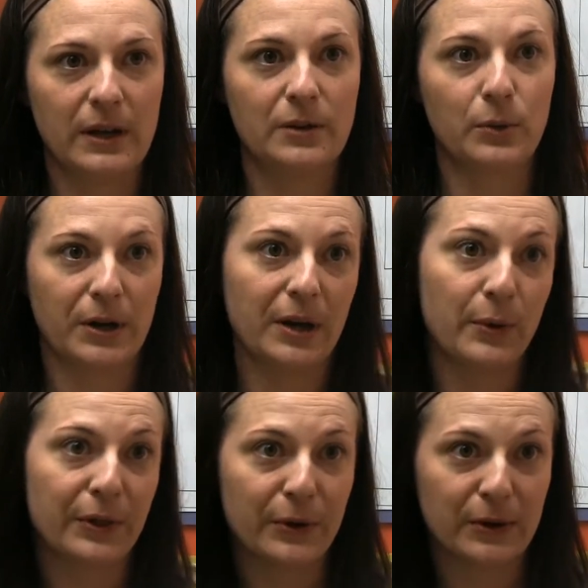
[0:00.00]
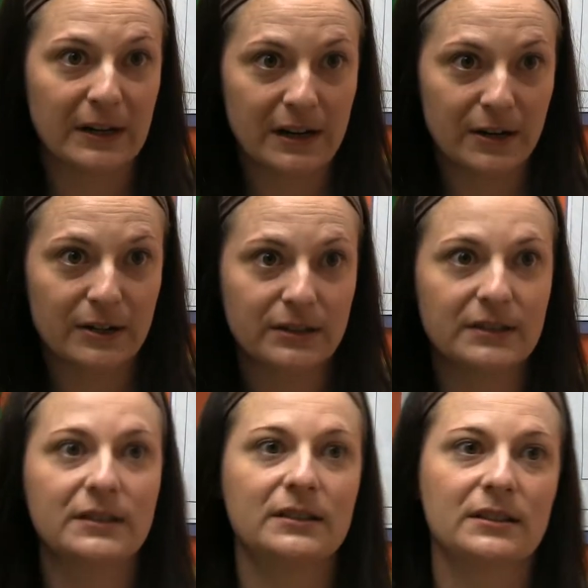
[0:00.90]
in working with early
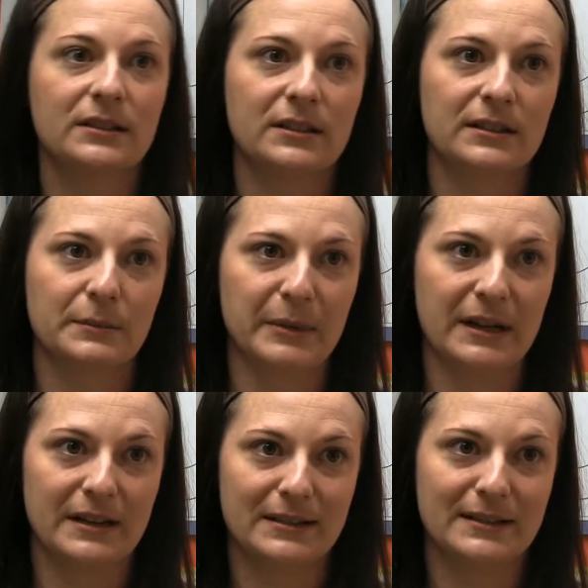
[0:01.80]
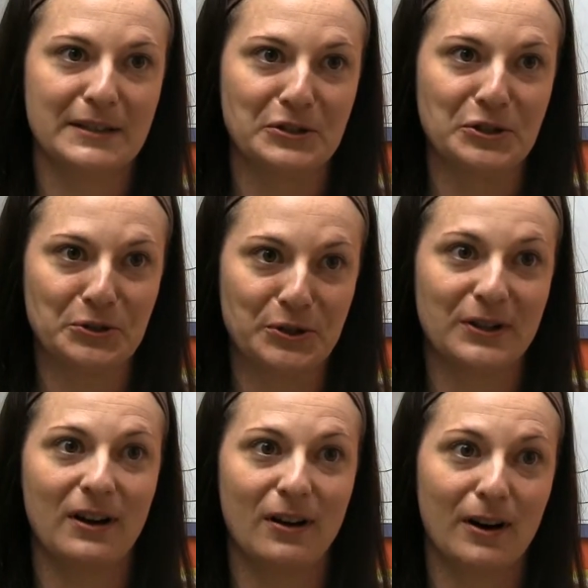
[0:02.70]
years, because the
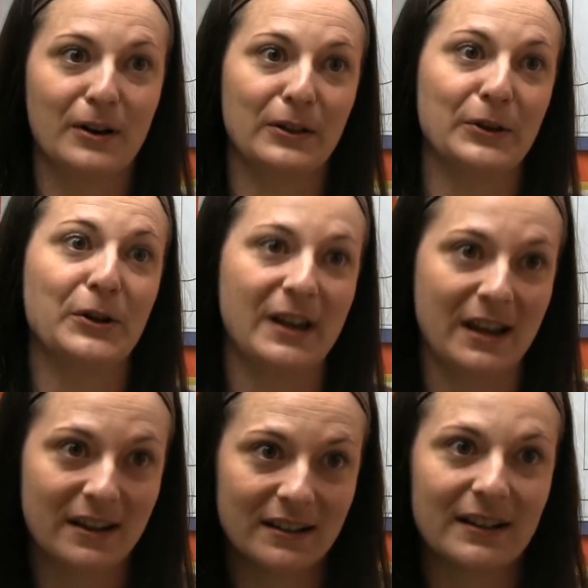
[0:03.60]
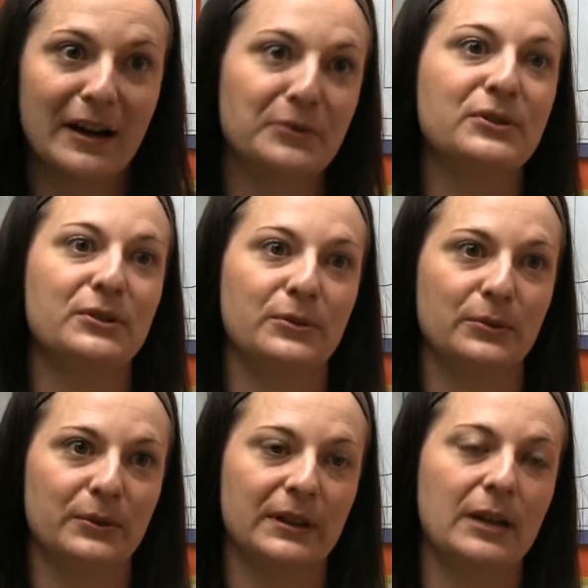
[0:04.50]
children are learning how
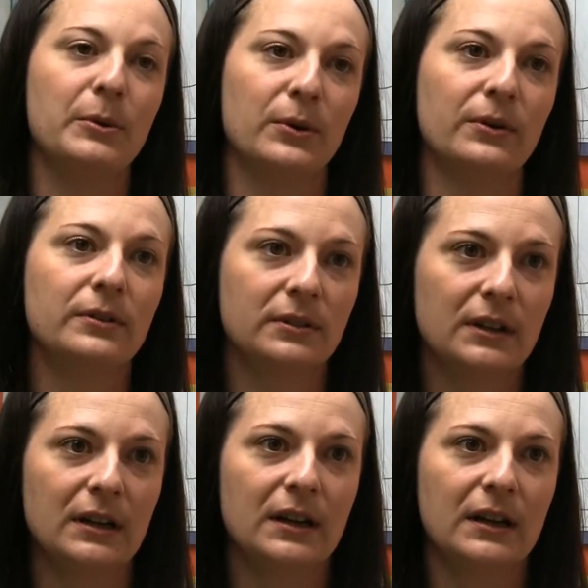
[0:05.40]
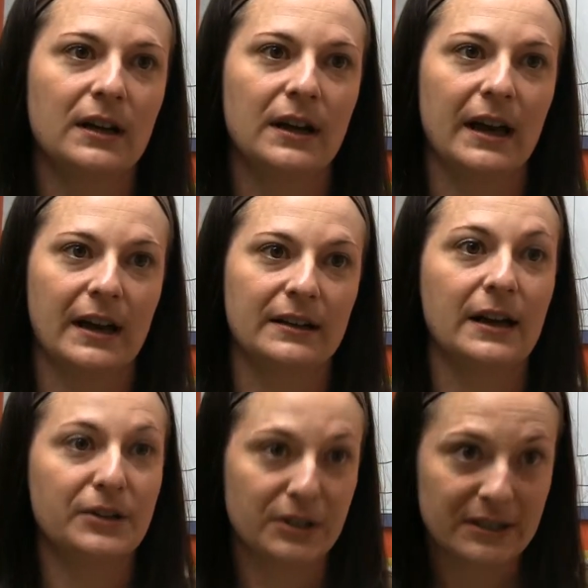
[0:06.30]
to label and
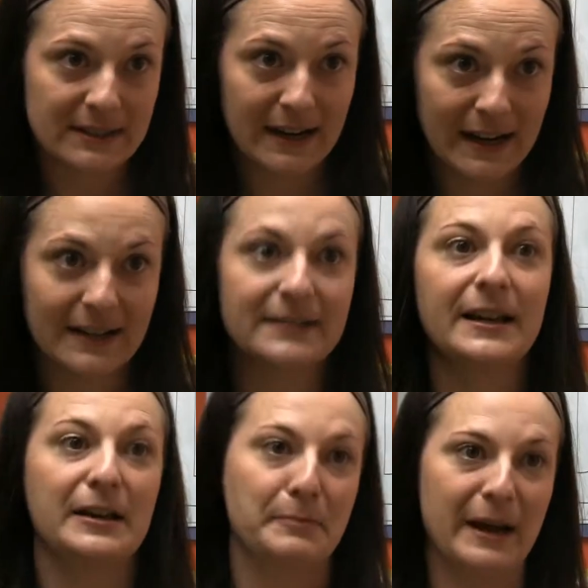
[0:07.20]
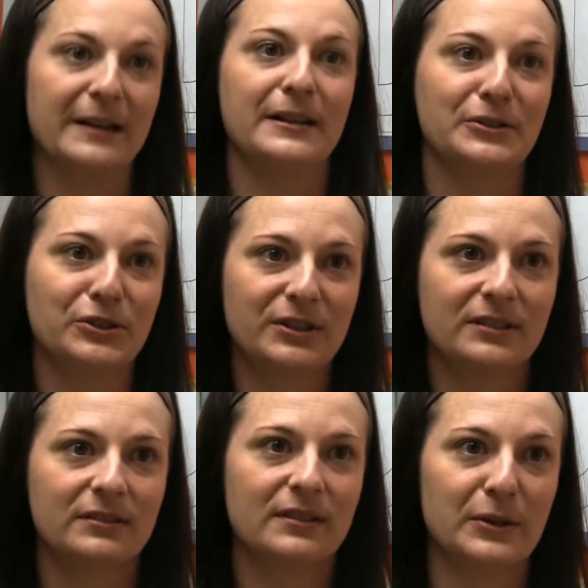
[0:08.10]
understand and manage
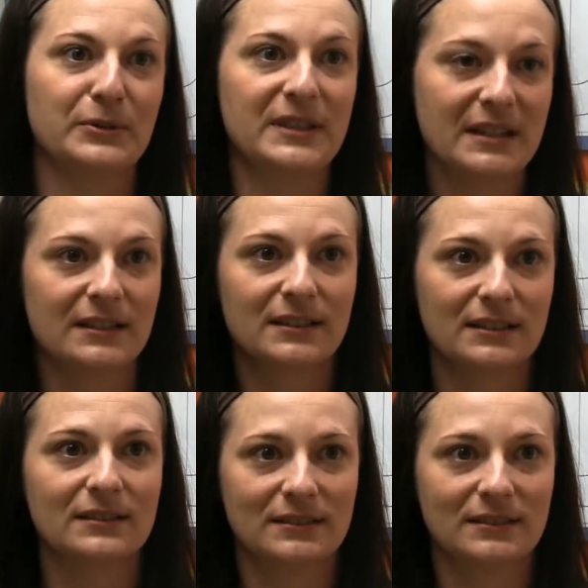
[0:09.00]
those things.